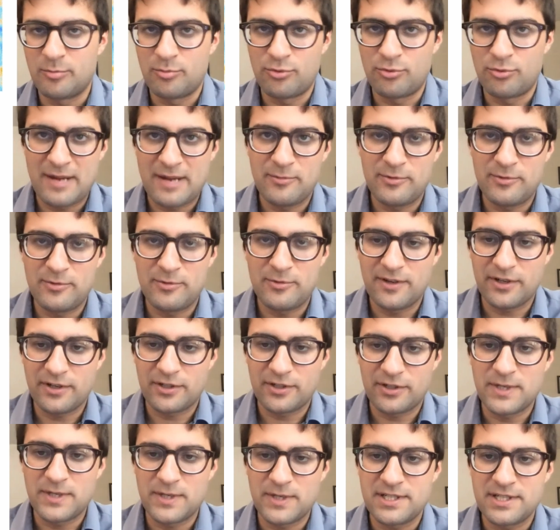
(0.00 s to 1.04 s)
that are the
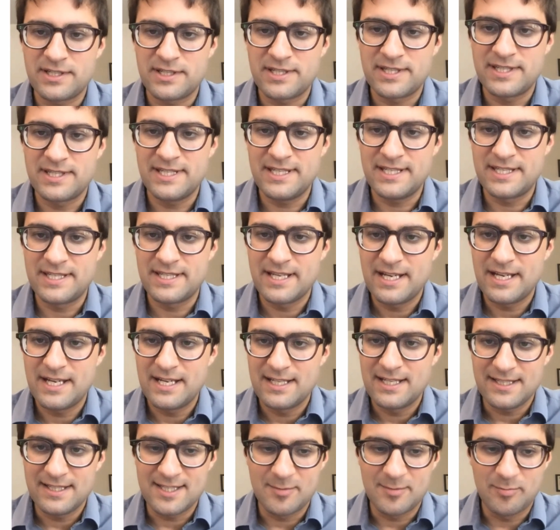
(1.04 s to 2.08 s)
primary fluctuations,
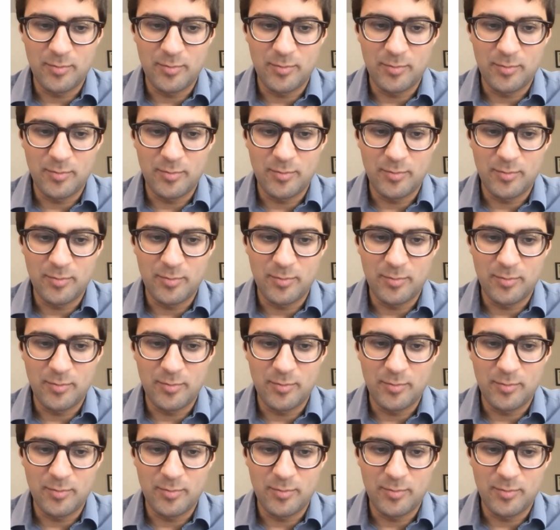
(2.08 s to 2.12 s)
these